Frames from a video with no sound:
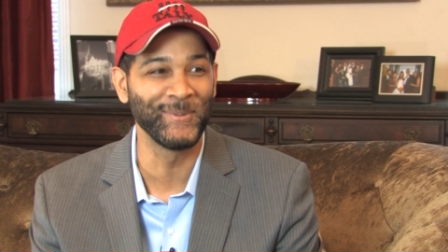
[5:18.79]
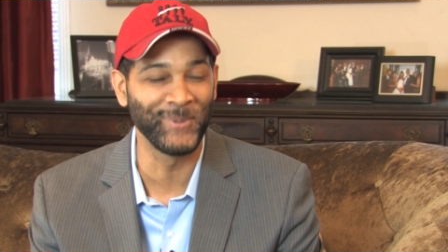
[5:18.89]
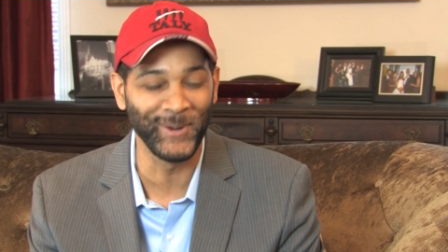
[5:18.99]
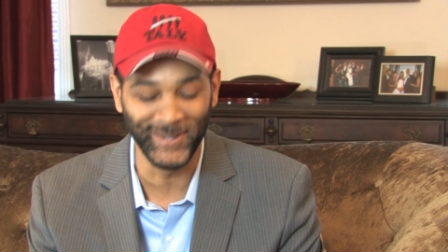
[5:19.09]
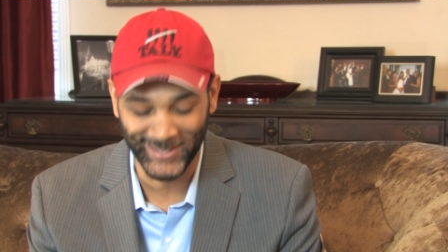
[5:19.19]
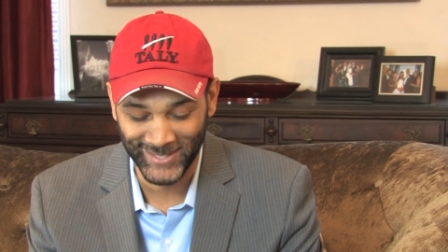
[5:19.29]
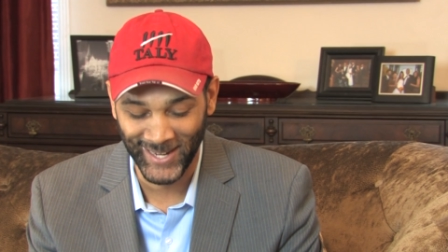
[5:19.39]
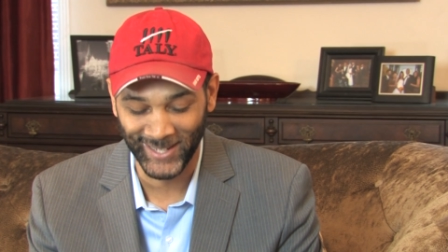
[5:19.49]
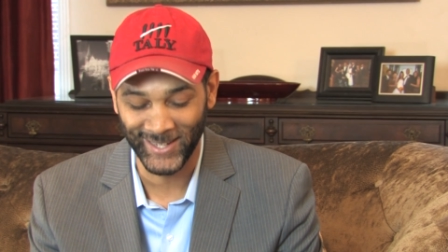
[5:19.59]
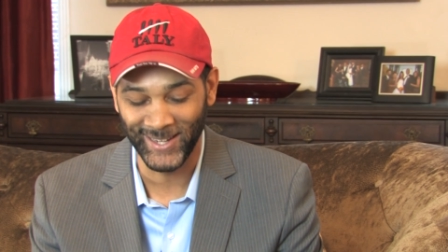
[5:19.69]
important,
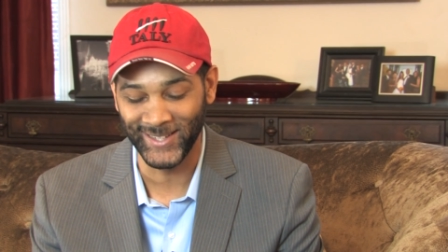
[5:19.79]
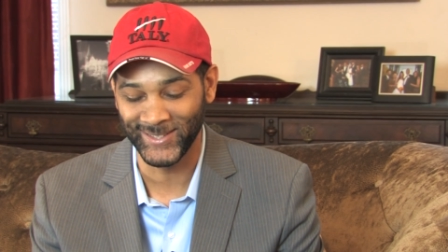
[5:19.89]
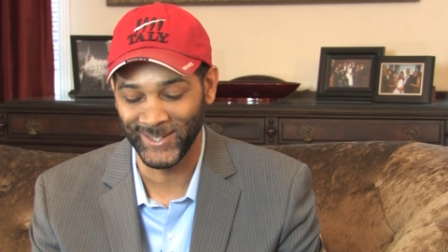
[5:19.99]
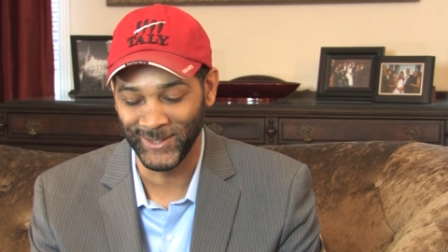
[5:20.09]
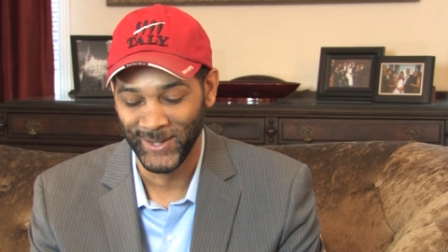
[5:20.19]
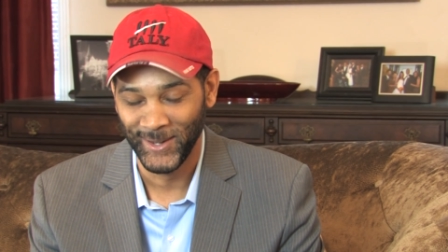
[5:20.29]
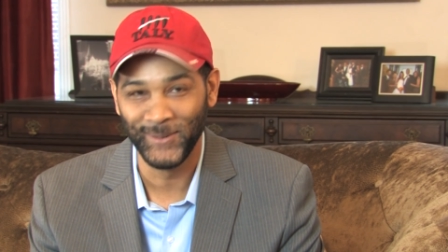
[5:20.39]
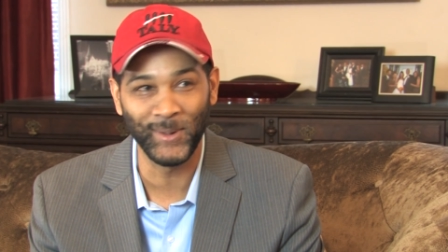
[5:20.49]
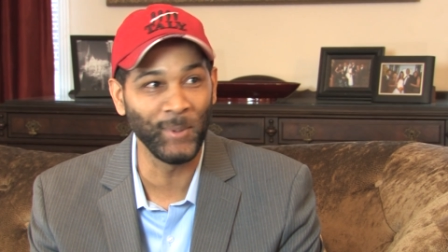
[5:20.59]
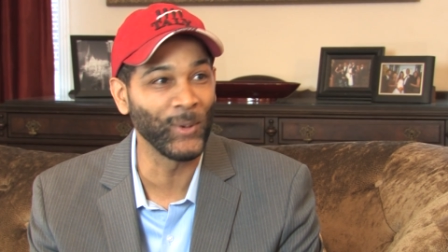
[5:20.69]
exactly. Yeah. So
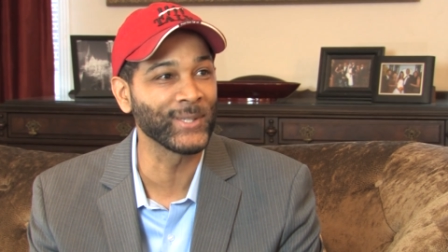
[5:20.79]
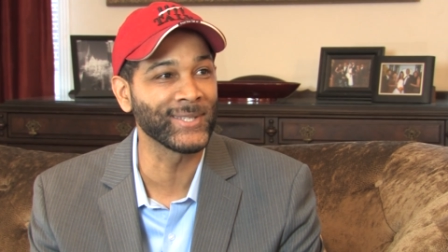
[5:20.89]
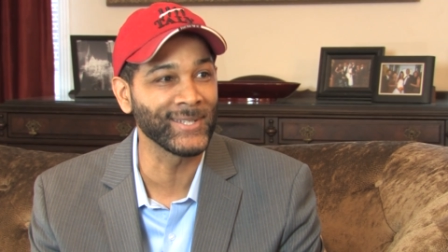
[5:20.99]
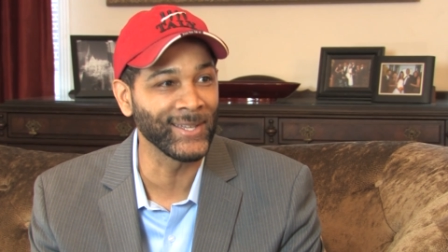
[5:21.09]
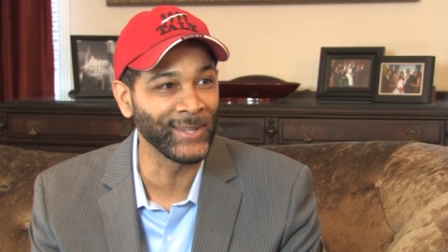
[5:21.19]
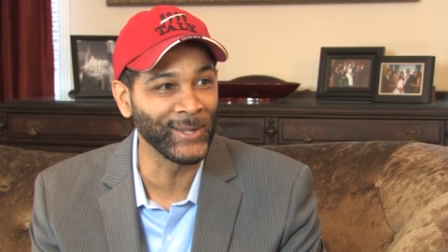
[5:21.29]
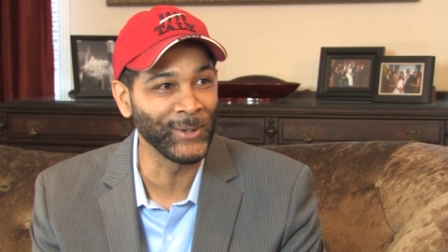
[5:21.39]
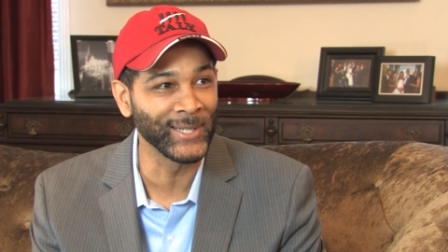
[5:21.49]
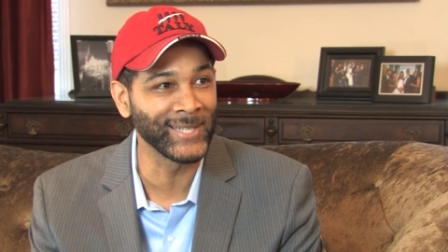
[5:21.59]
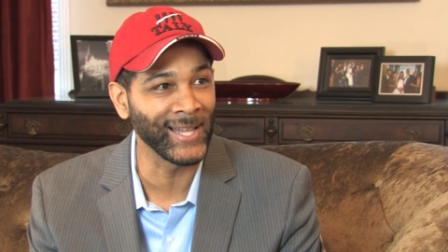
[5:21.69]
if anybody wants to see that, they can
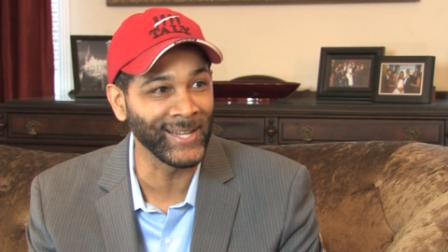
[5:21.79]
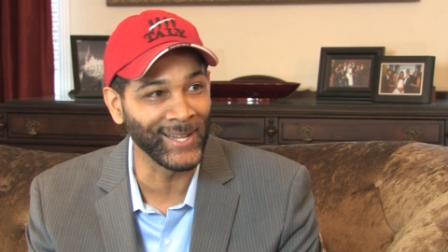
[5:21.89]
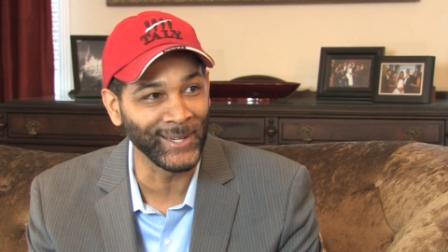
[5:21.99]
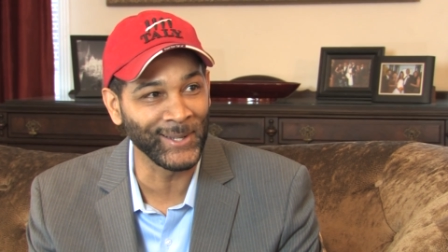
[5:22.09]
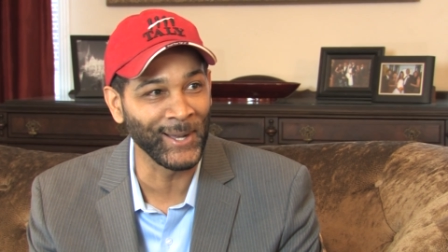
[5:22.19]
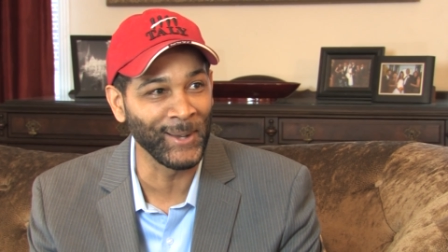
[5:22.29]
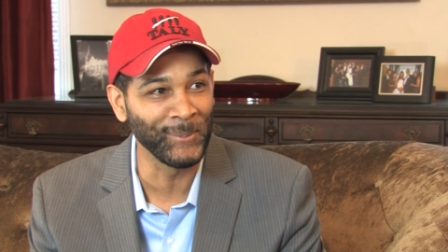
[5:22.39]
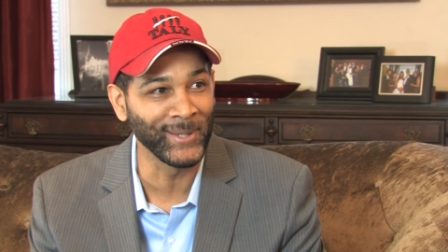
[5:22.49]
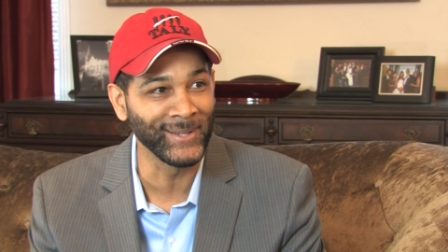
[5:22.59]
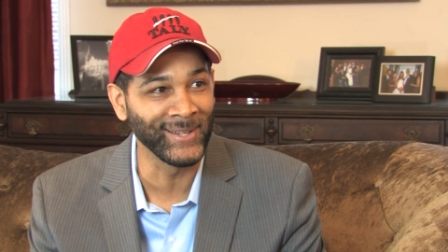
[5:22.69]
go to
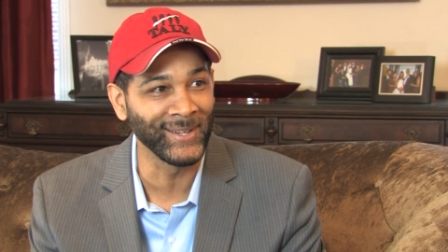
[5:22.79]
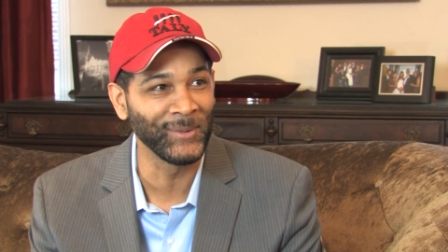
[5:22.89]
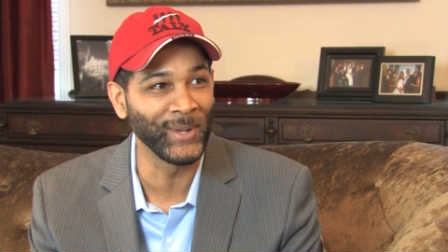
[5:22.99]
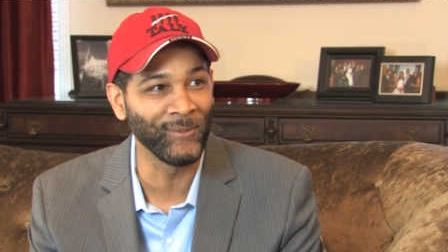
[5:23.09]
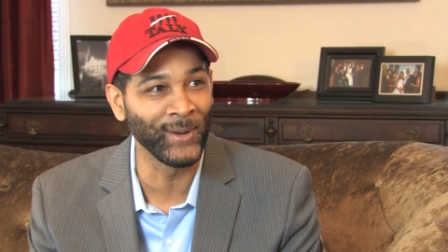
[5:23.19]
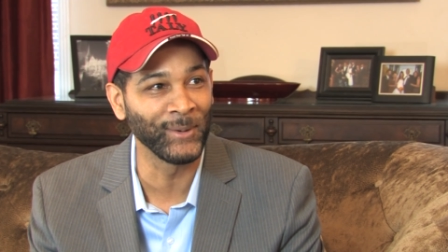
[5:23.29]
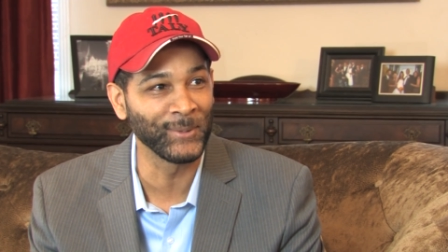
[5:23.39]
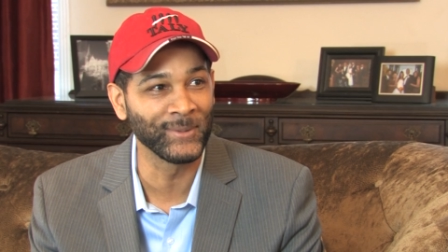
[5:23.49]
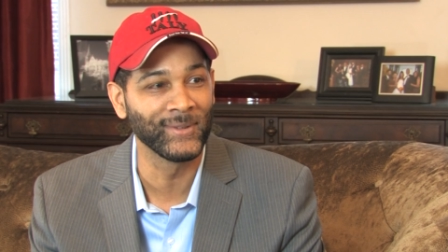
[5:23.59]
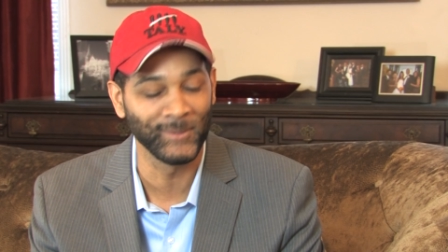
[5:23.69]
taly.com, and uh, we have
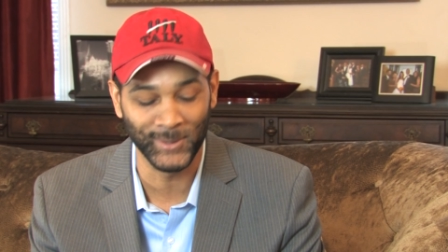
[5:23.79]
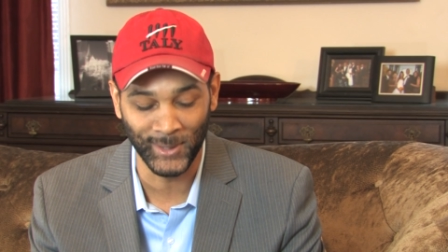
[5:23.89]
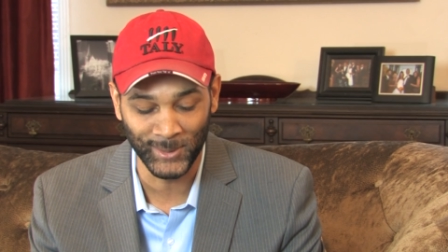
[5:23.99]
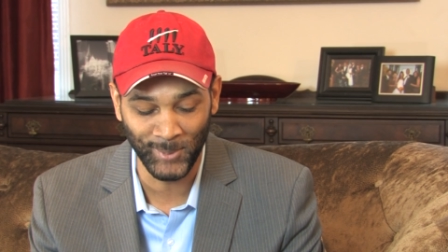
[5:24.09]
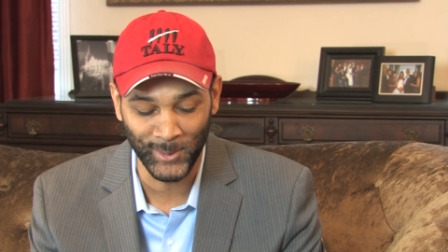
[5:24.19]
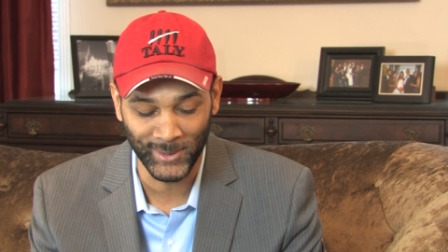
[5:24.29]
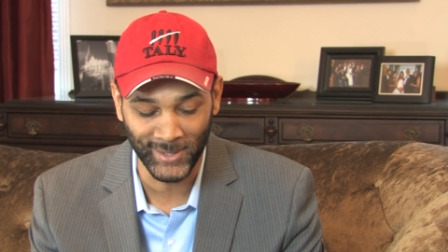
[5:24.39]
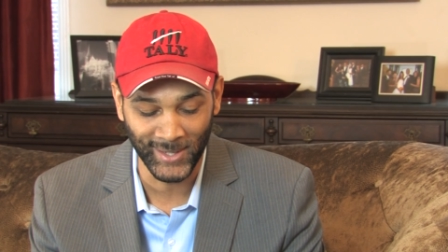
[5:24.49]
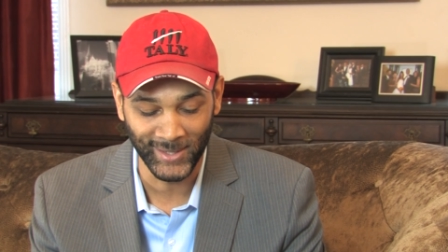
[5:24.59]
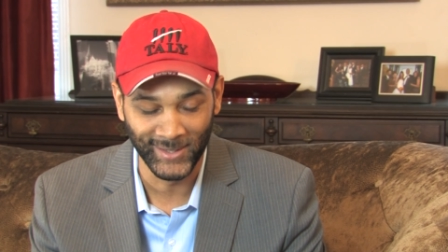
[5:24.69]
our results
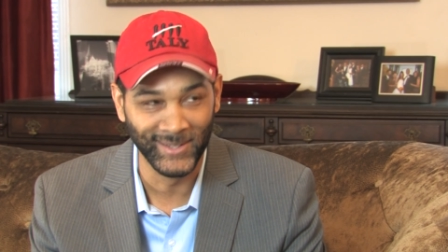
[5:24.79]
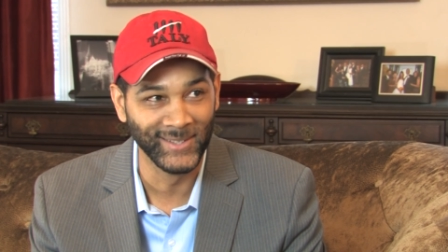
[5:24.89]
posted there.